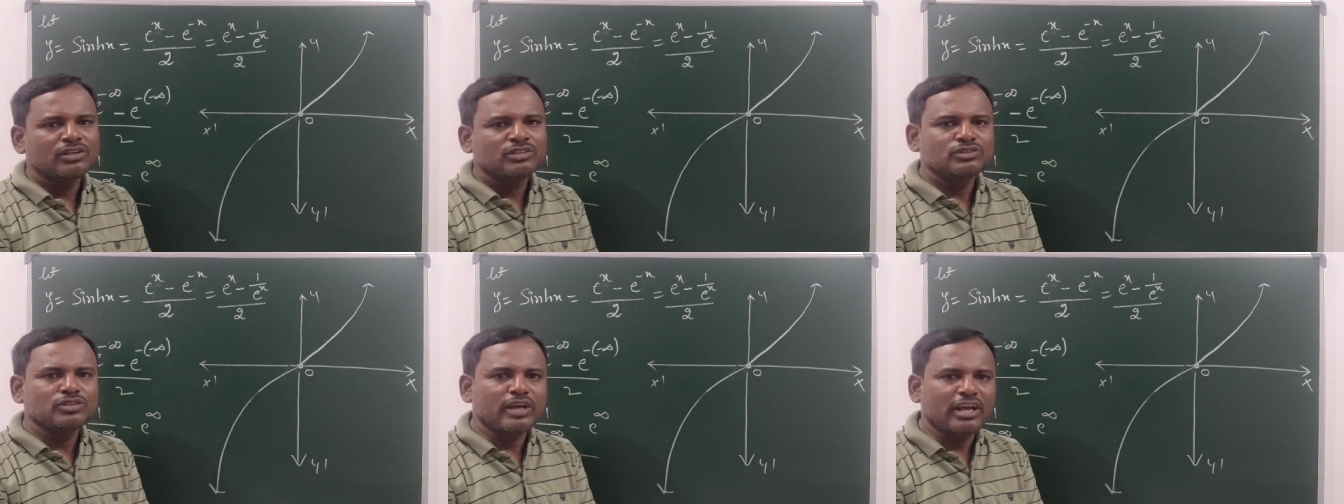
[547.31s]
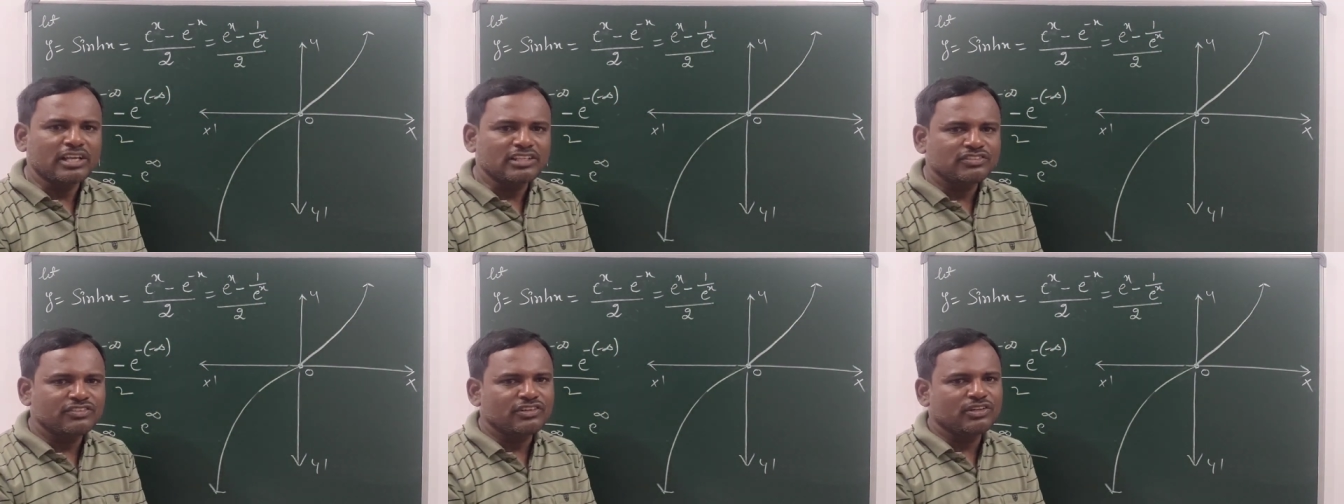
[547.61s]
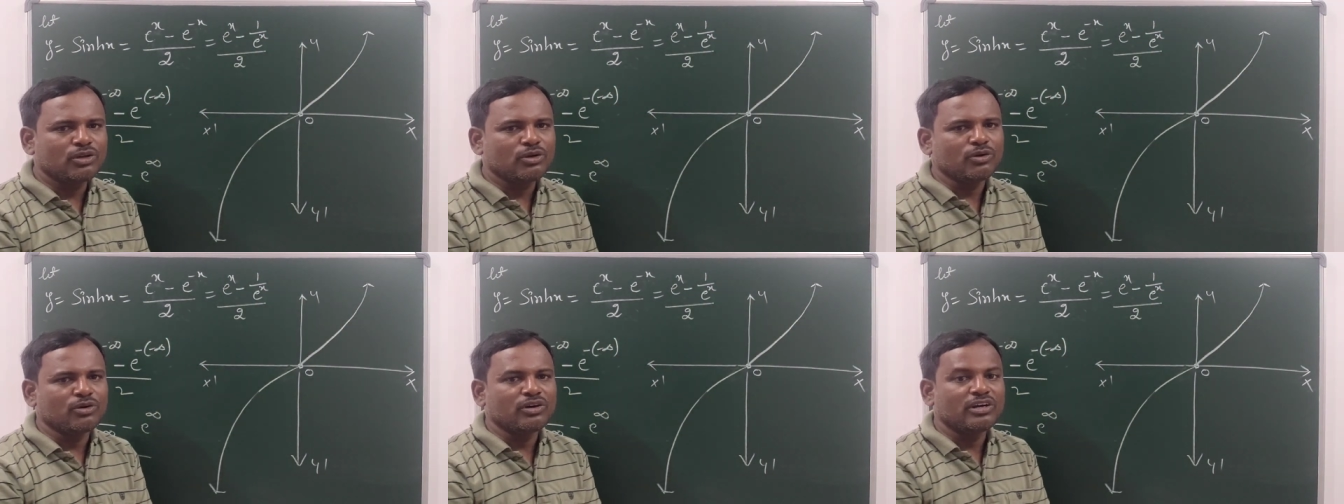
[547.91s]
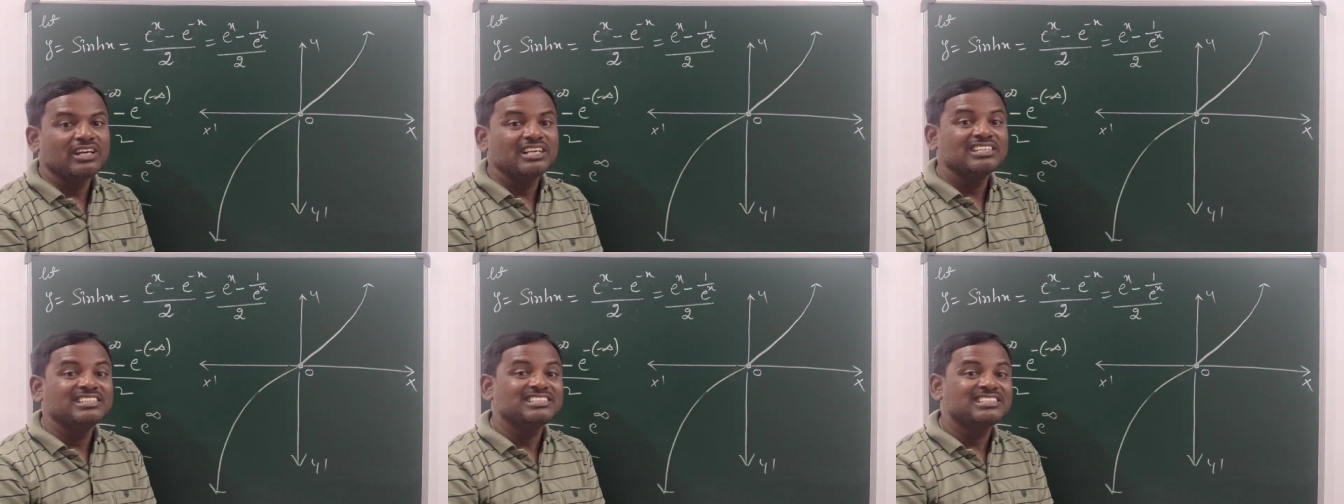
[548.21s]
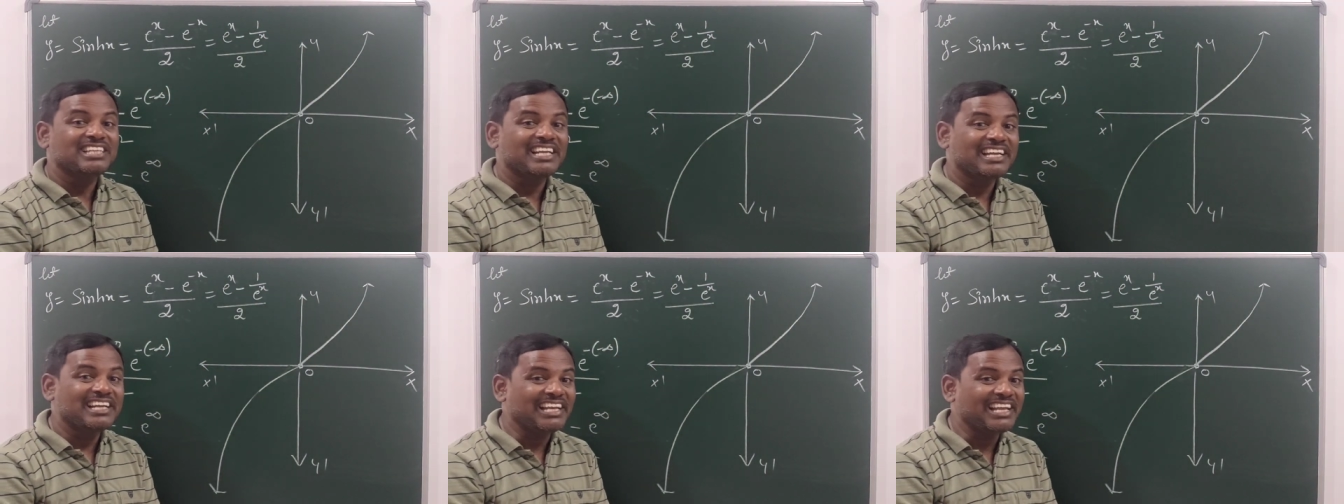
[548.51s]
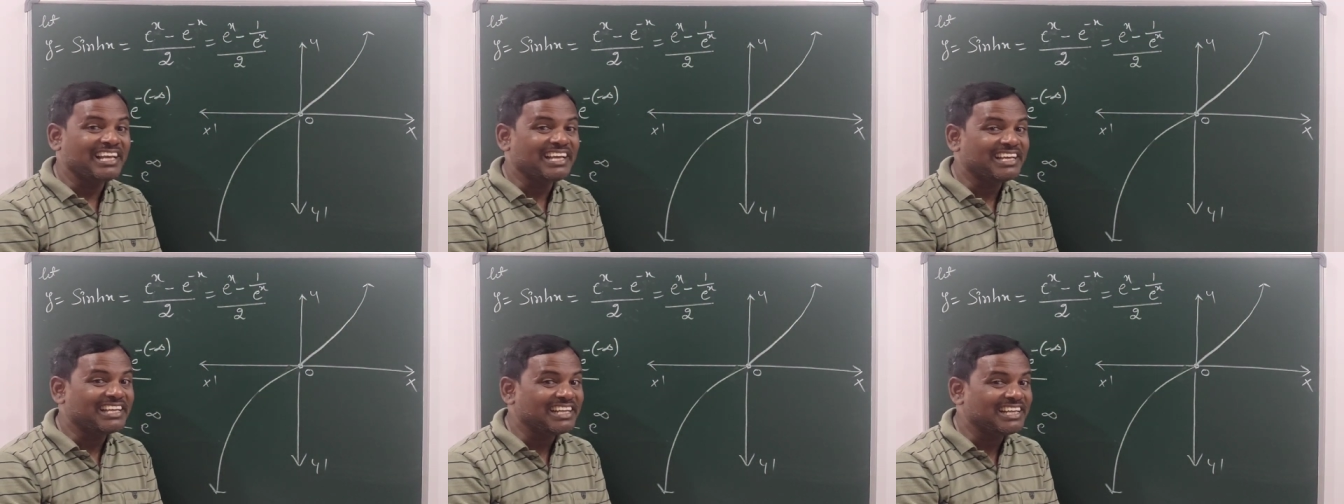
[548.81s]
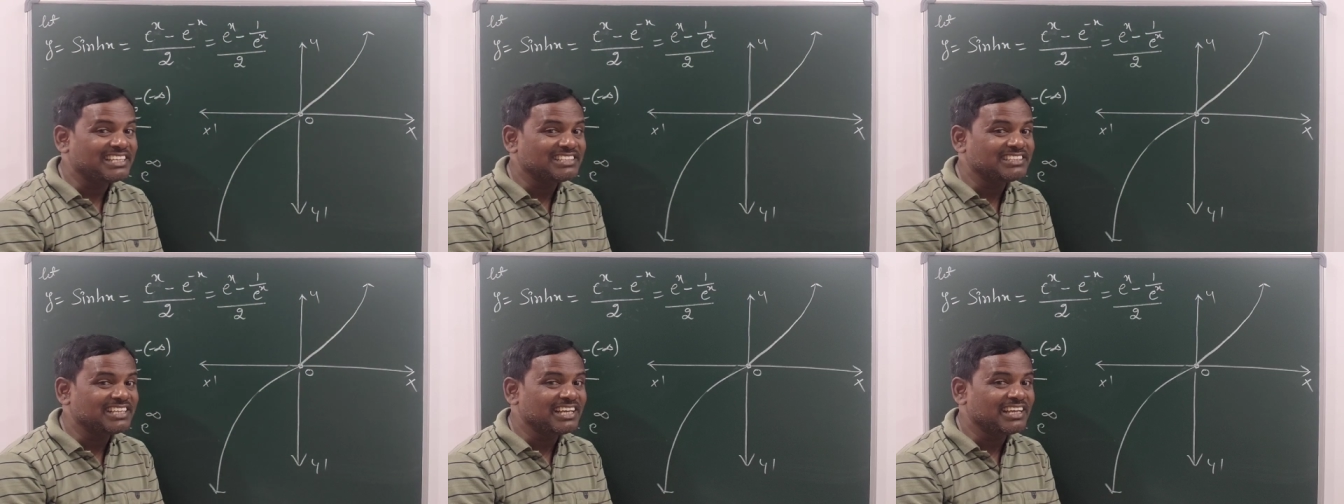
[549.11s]
So as we know, strictly
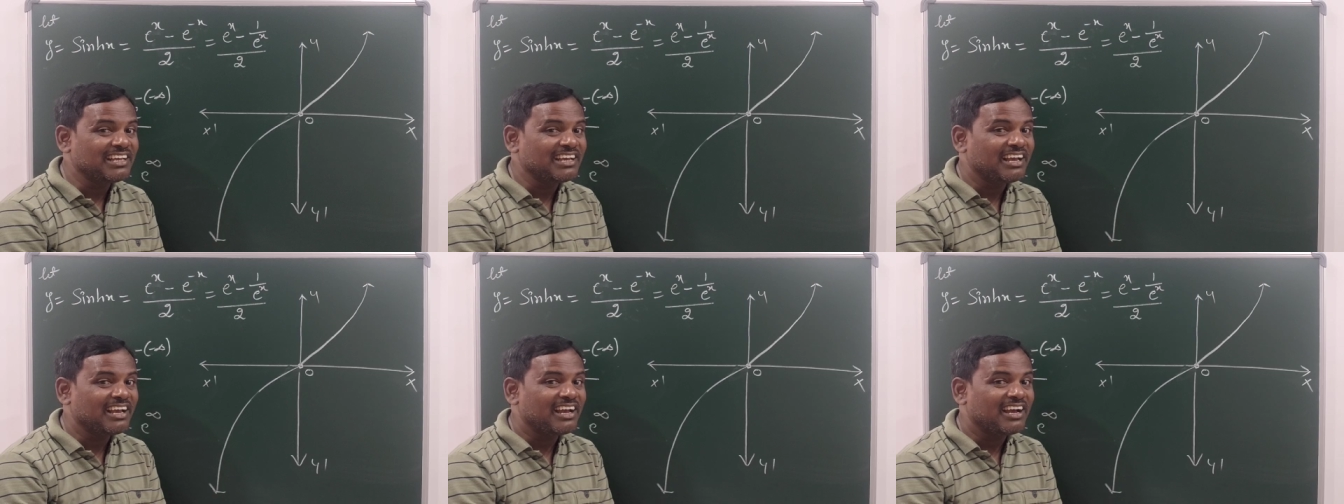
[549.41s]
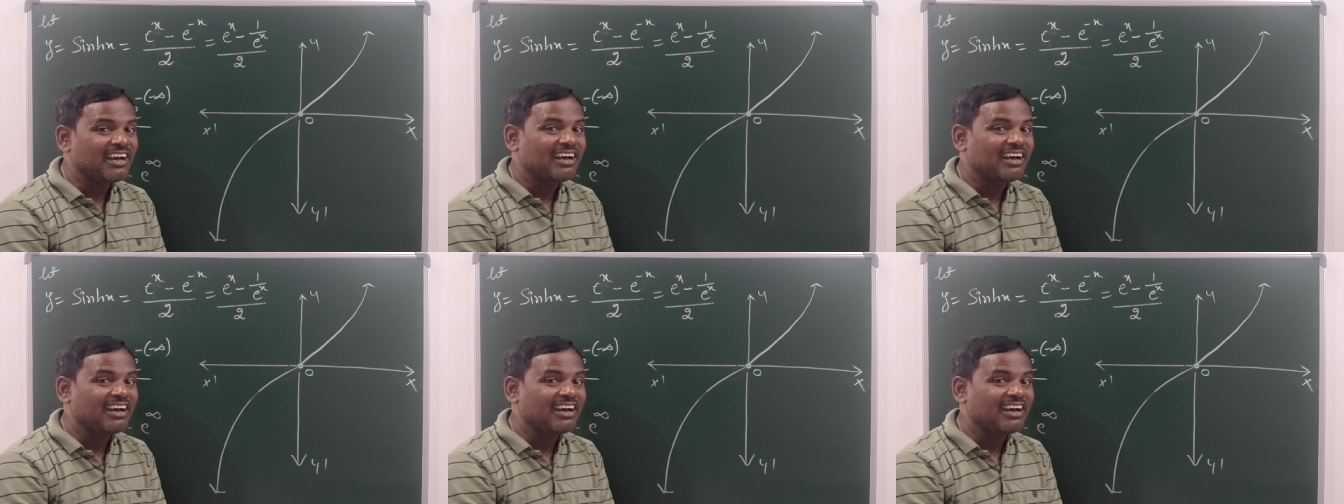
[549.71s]
increasing